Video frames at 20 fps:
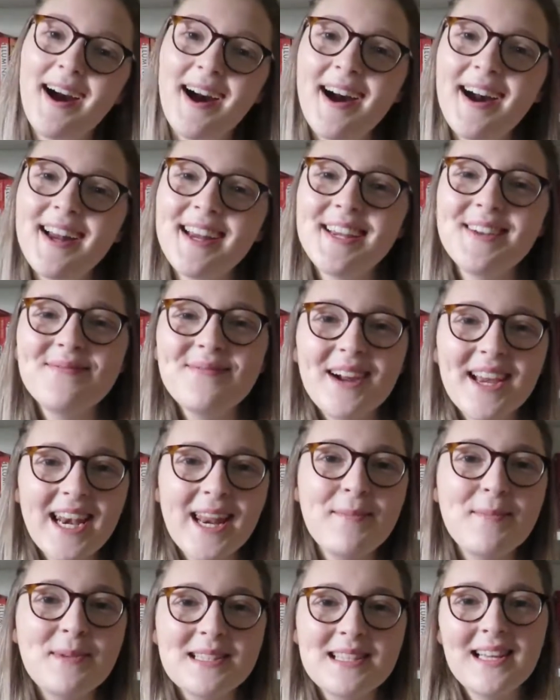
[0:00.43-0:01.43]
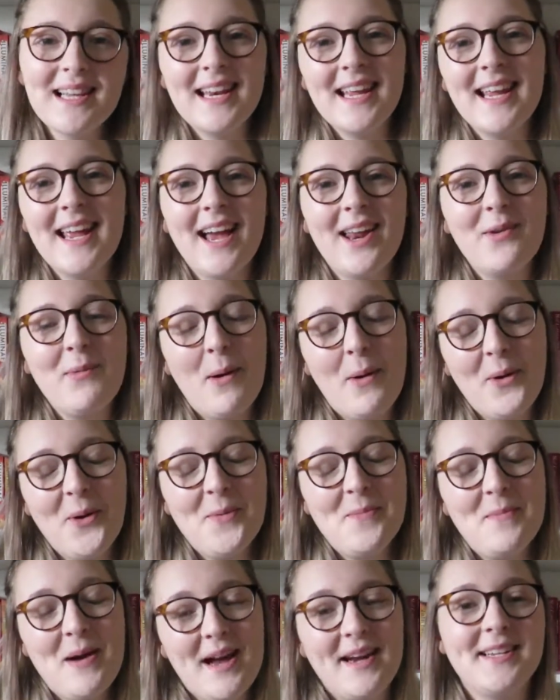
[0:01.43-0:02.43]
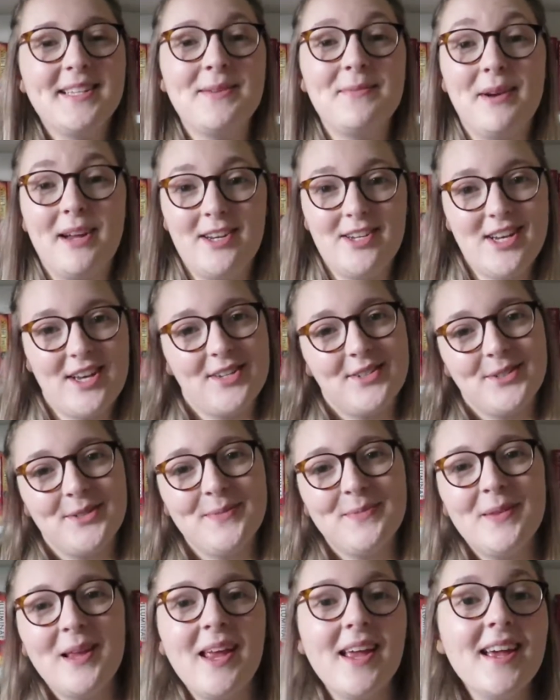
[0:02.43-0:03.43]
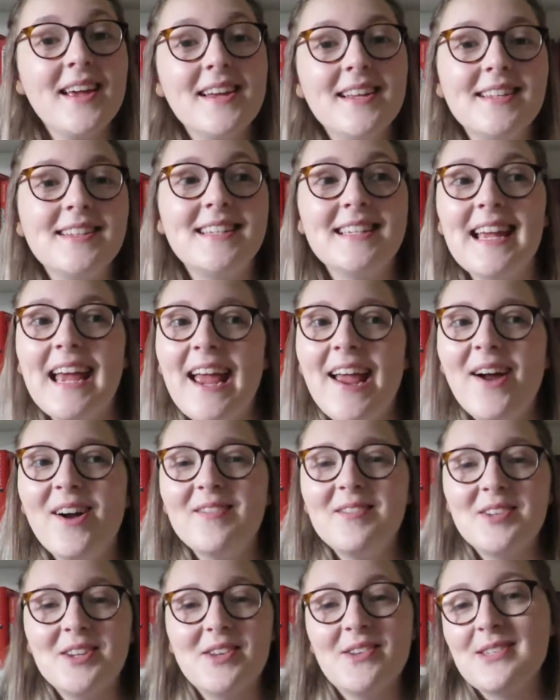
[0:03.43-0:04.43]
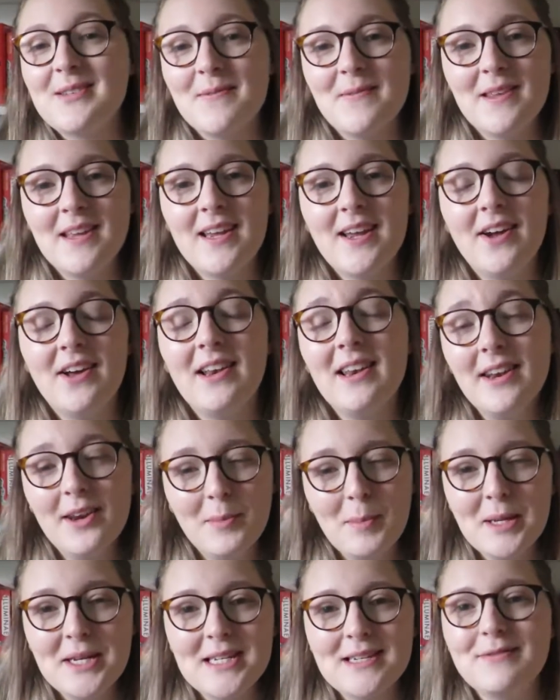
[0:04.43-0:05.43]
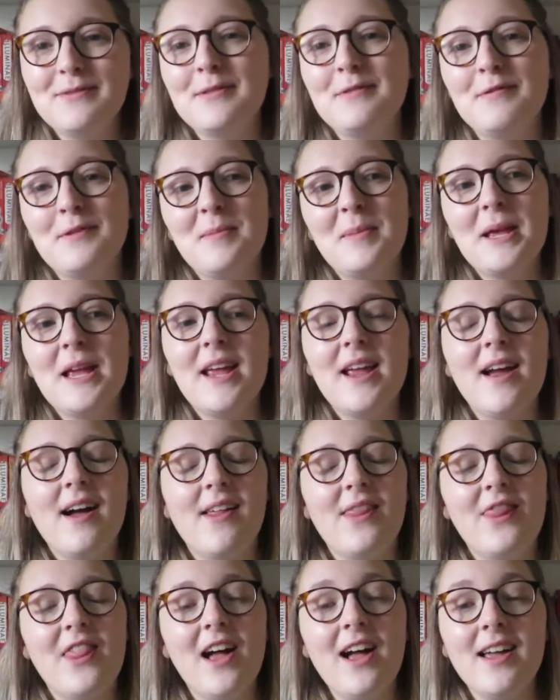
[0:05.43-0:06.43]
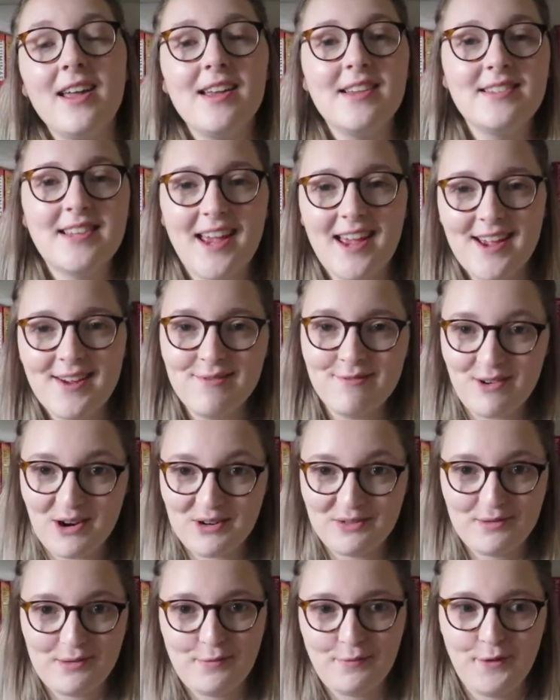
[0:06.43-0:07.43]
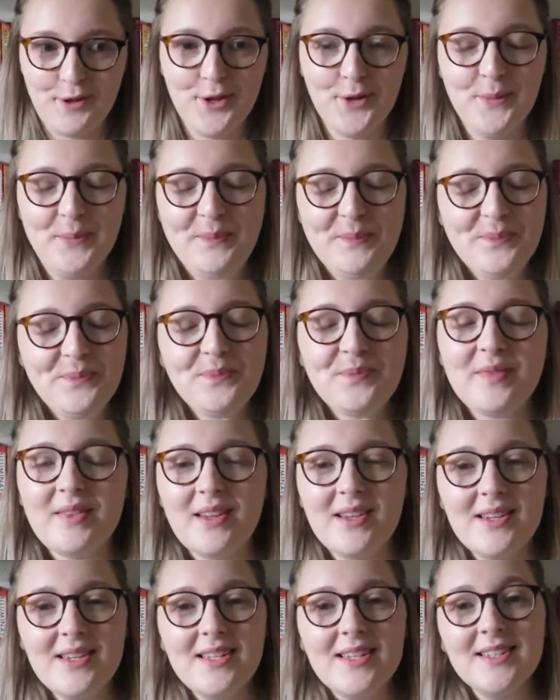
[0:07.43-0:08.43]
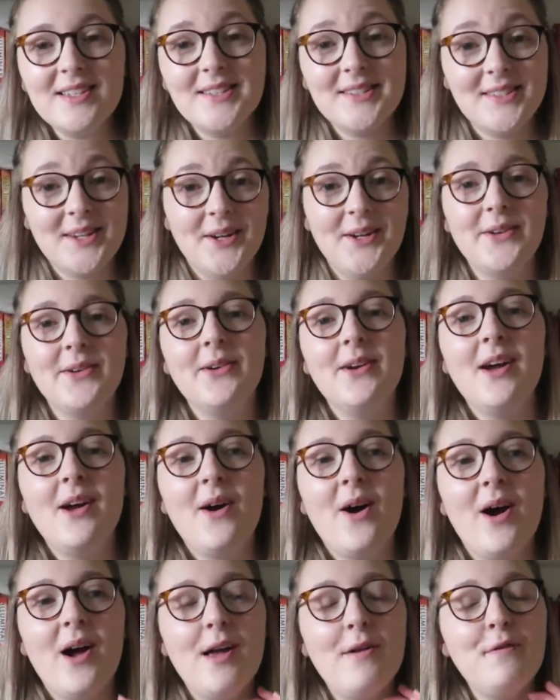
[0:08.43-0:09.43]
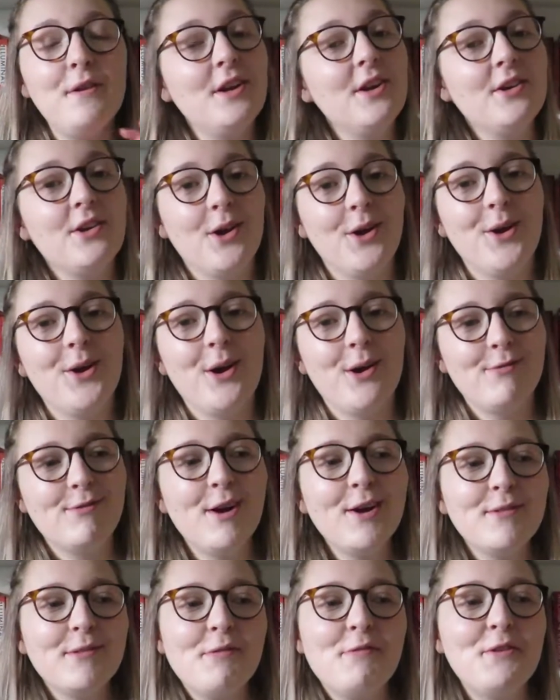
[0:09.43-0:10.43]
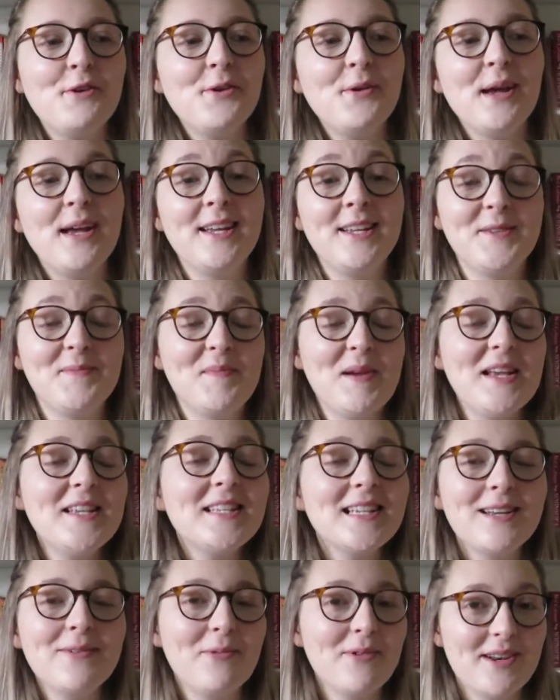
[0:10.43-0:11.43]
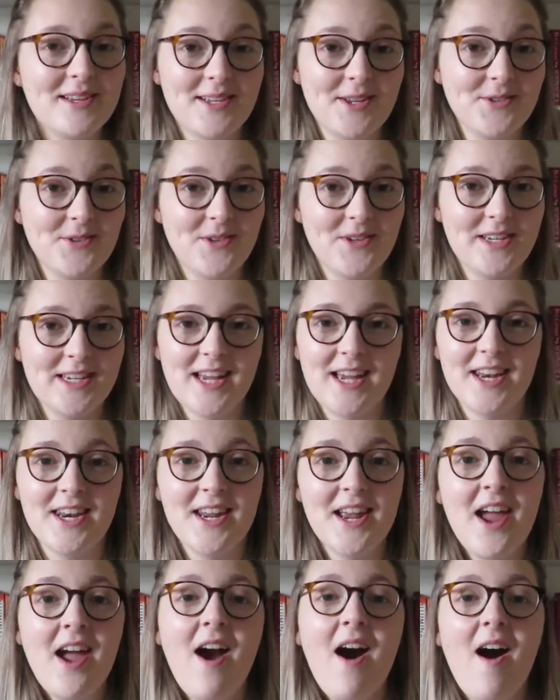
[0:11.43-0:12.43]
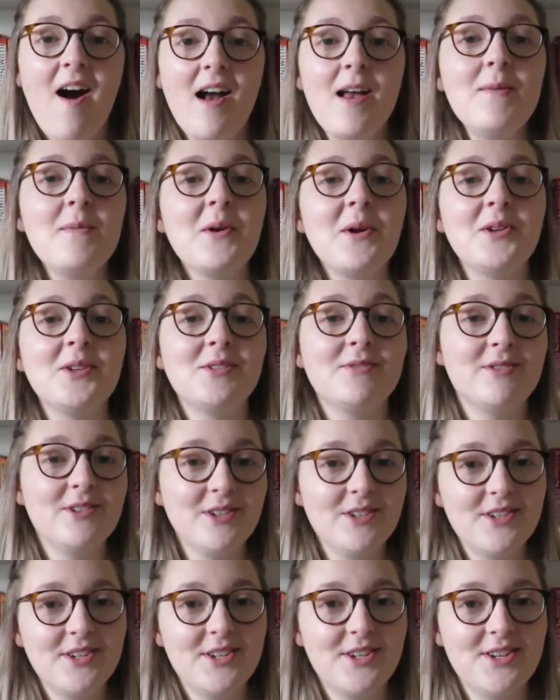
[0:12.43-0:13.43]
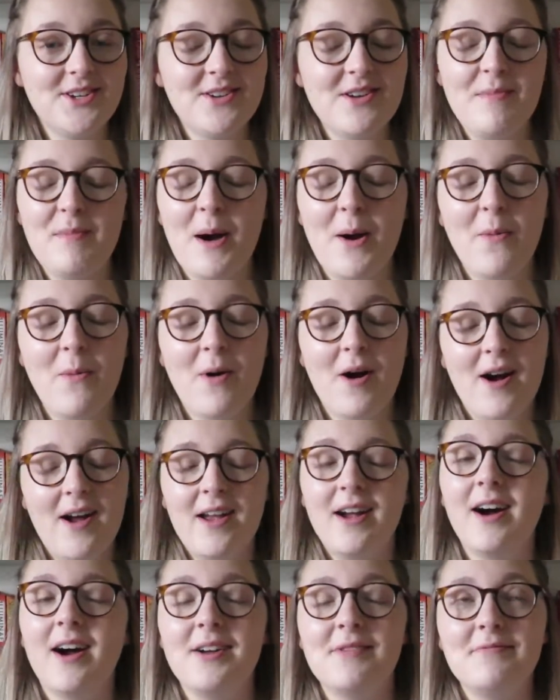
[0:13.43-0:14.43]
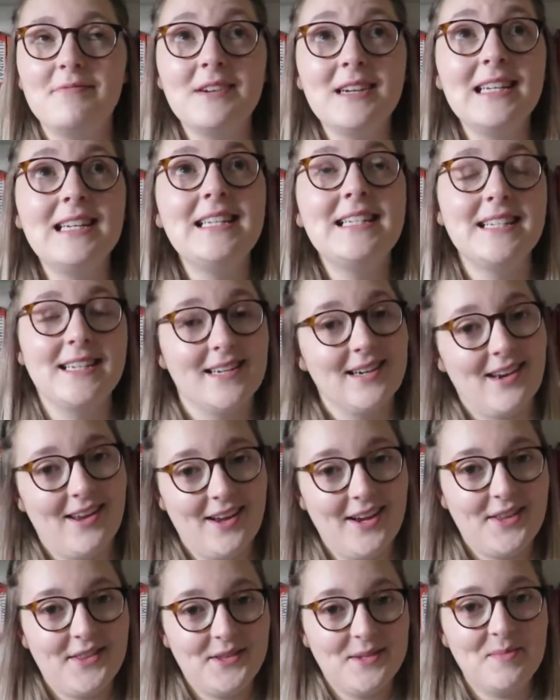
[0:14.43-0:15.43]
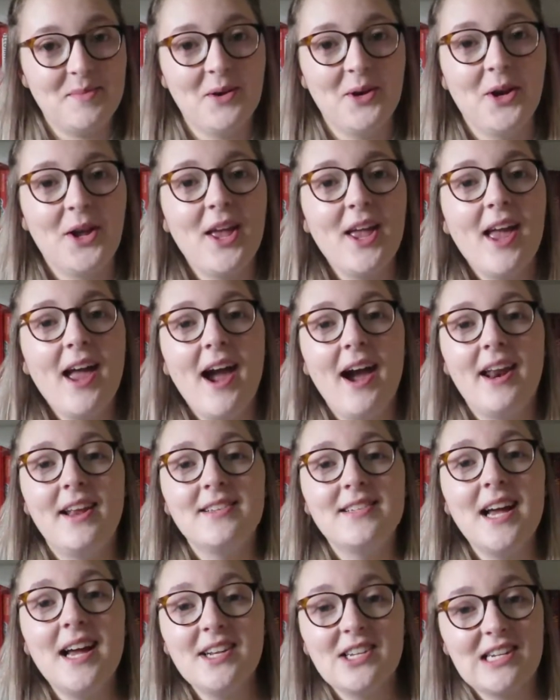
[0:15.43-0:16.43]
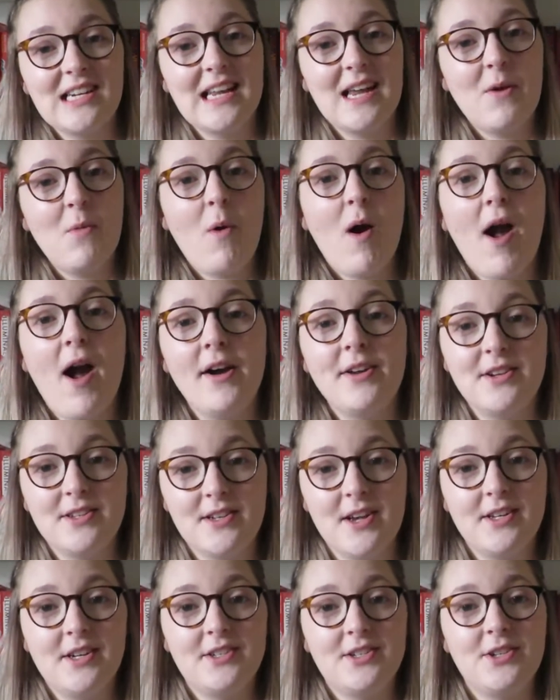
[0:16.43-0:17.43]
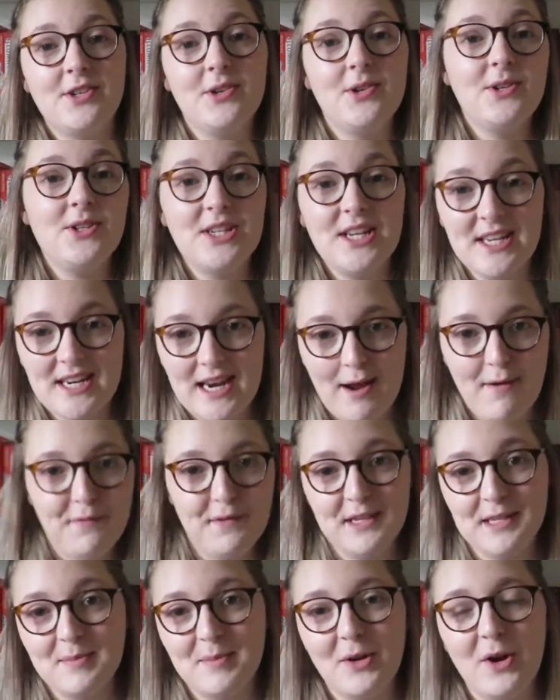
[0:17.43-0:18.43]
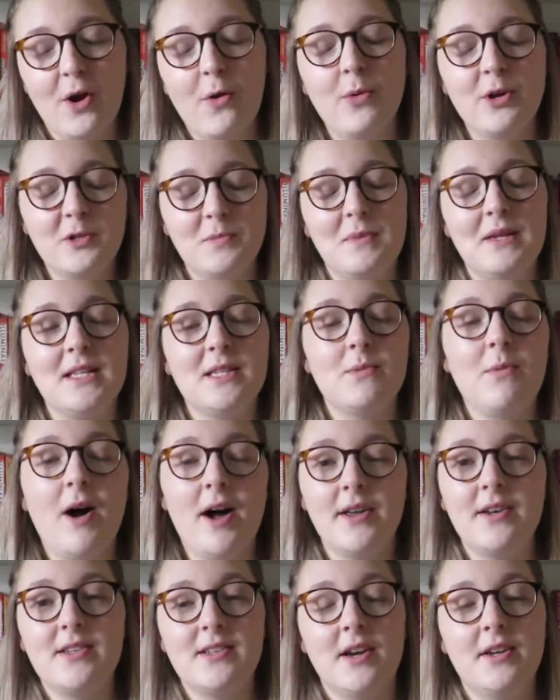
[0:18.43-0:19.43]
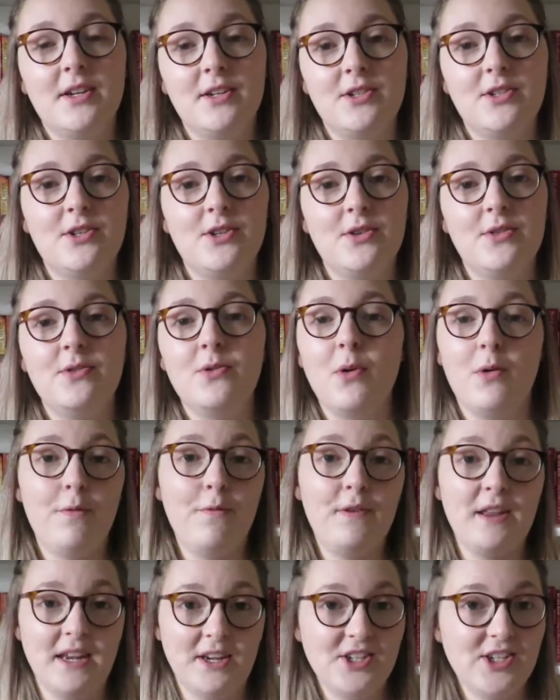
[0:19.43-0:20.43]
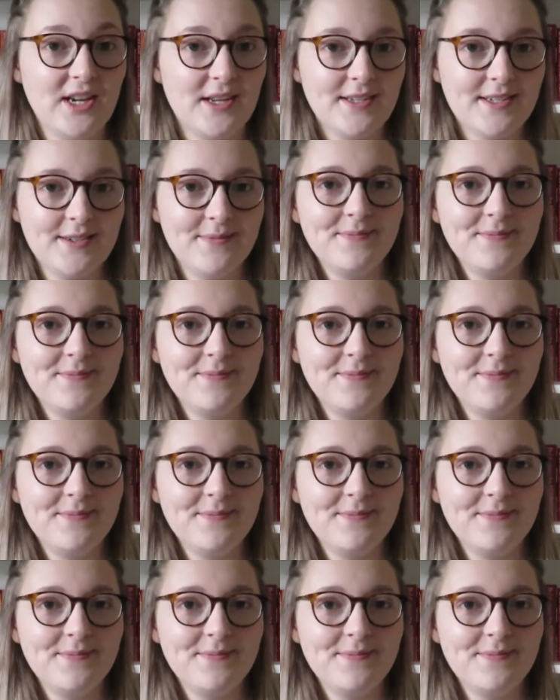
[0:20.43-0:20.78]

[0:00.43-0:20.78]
Hi, my name is Lily and welcome back to my channel. Today I'm doing something a little bit different for me, and that is a rant review. So, if you don't know, a rant review is basically what it says on the tin. I am going to rant to you about why I really didn't like this book, and it's actually why I decided to DNF this book, which means why I decided to not finish it.